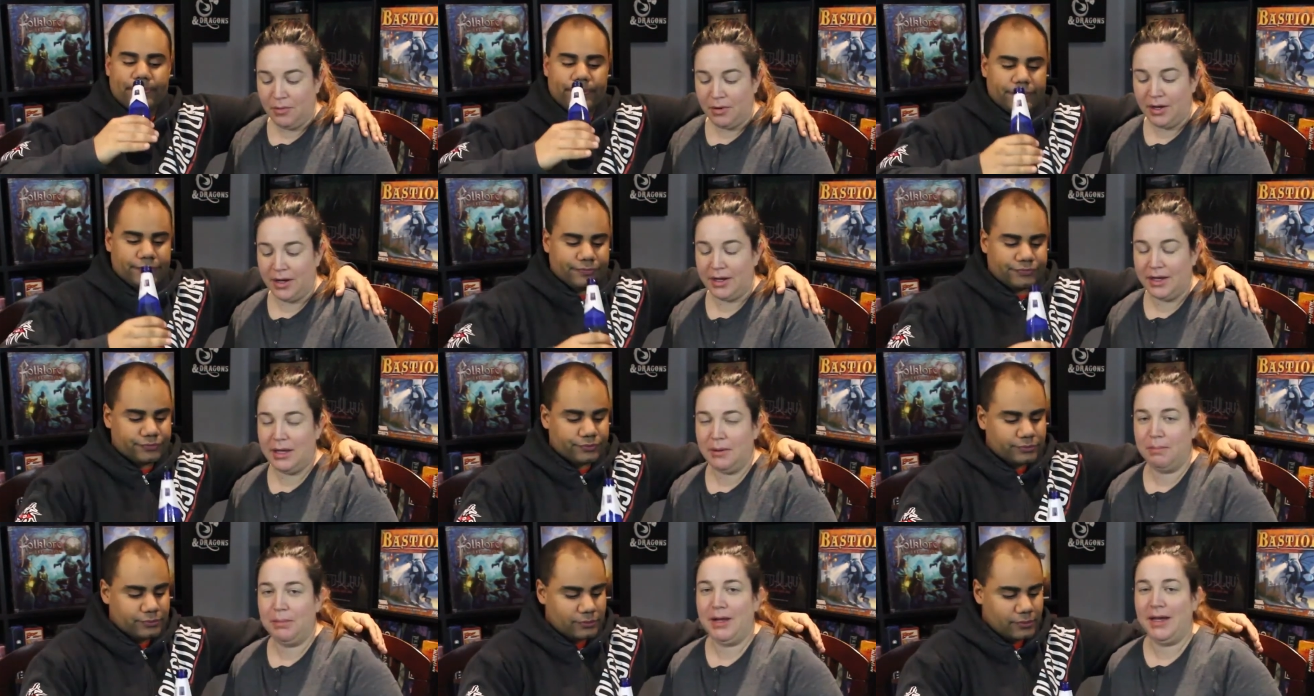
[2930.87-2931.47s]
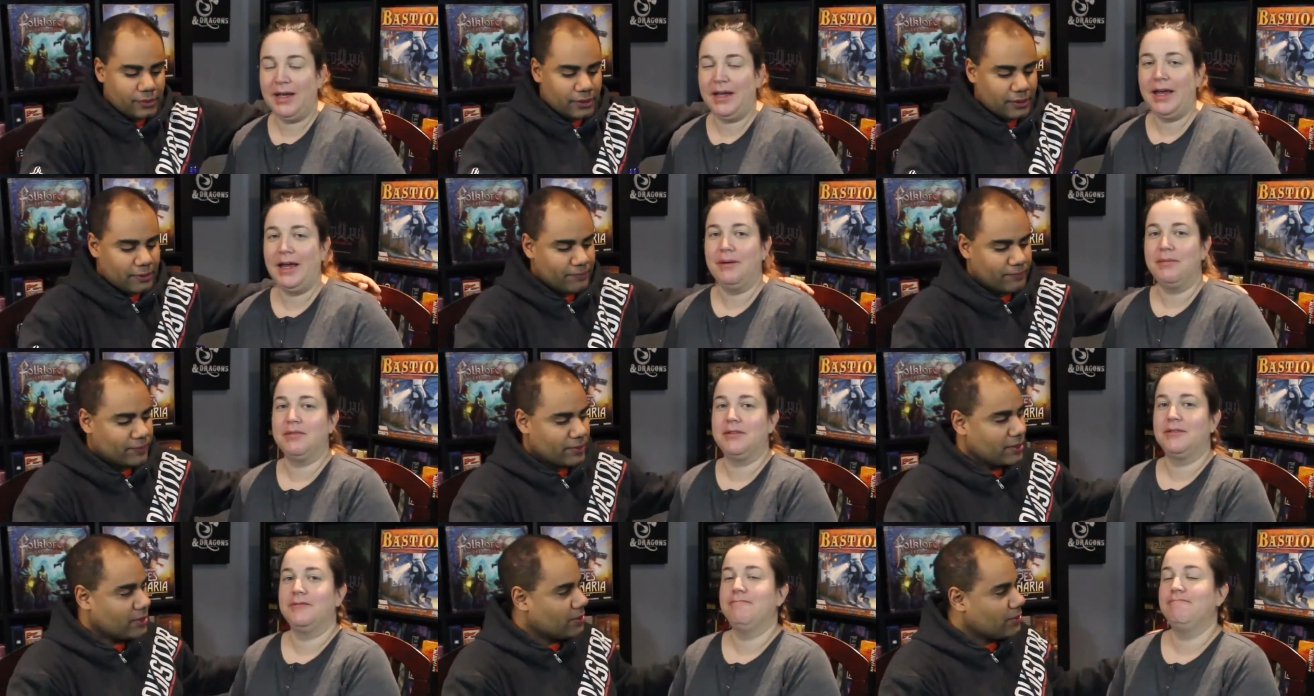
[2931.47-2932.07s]
Speaker 1: Gotta keep playing
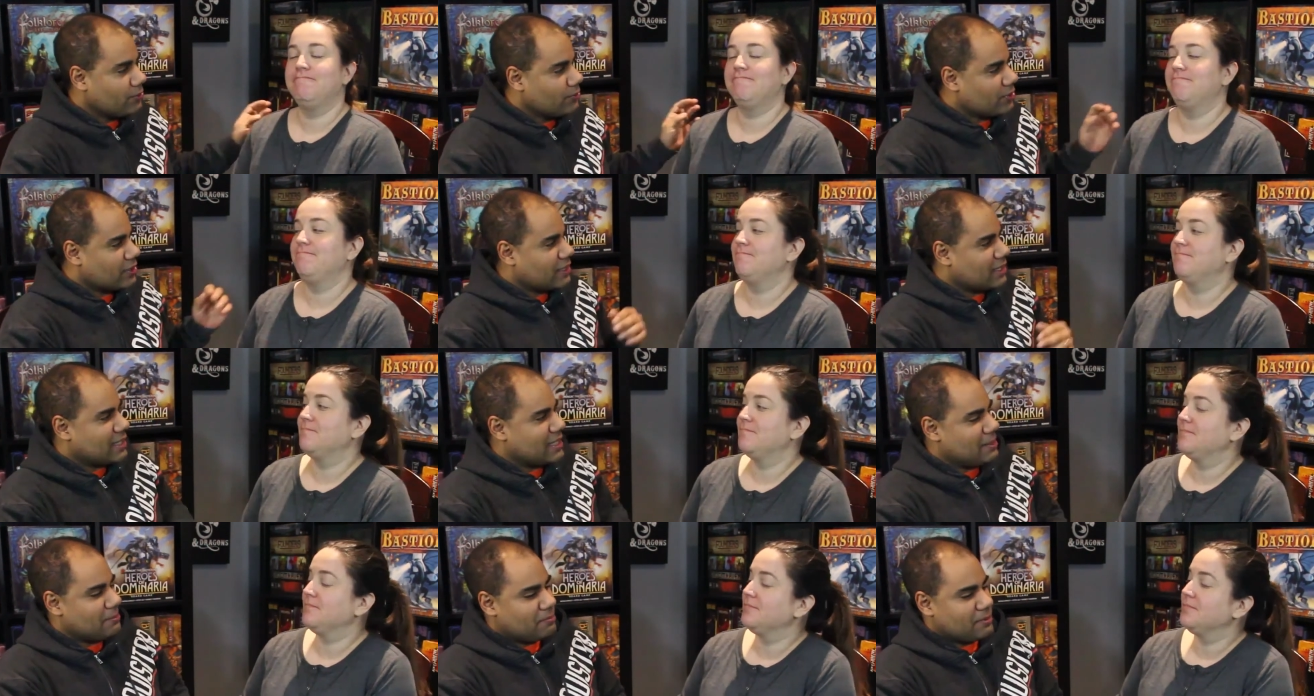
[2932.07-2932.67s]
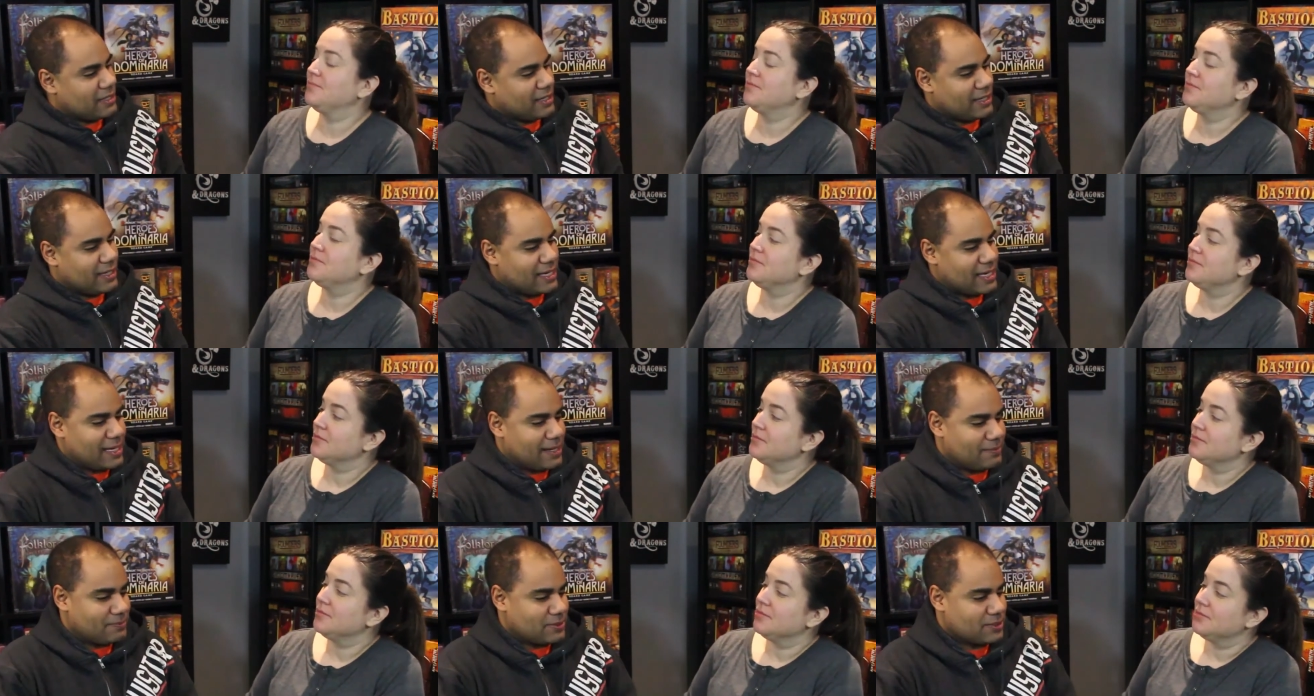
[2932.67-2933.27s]
games. Gonna keep playing
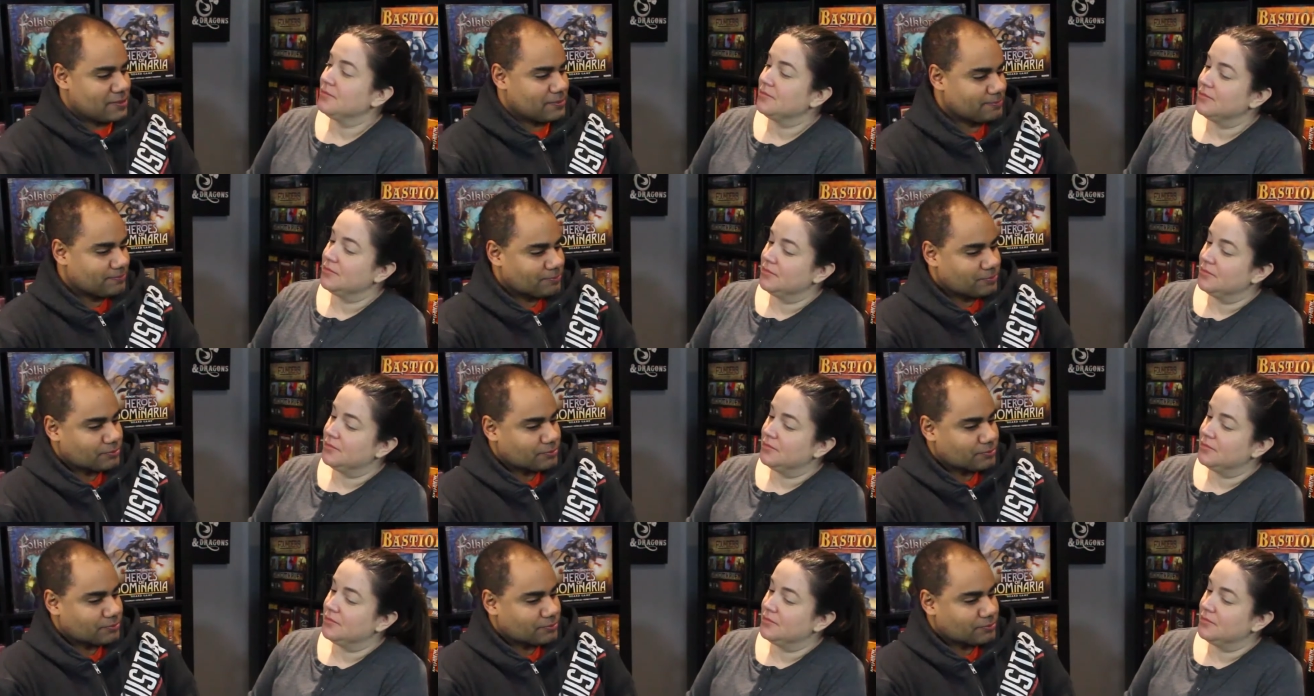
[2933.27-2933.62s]
games.